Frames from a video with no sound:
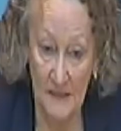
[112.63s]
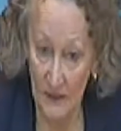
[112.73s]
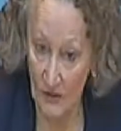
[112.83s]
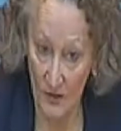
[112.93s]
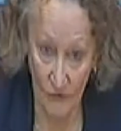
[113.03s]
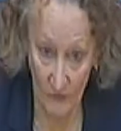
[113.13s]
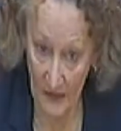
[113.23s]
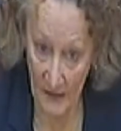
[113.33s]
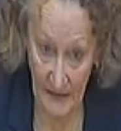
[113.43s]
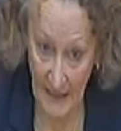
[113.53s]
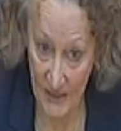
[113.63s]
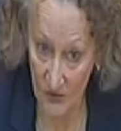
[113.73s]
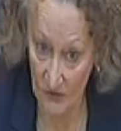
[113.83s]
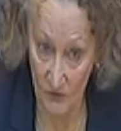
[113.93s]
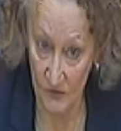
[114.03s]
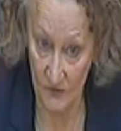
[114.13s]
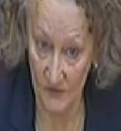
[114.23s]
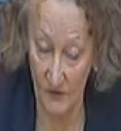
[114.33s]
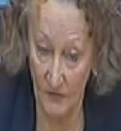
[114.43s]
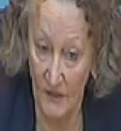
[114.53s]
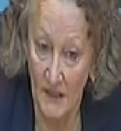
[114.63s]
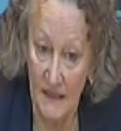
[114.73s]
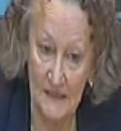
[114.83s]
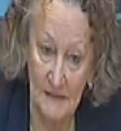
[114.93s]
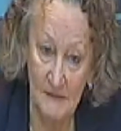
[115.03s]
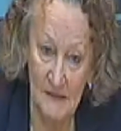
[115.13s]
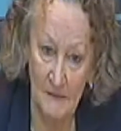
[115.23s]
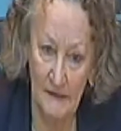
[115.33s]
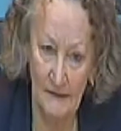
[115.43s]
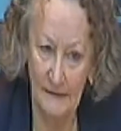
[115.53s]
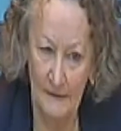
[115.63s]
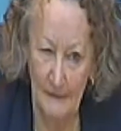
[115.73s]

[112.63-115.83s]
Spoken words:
relocation costs and so on. It seems to me that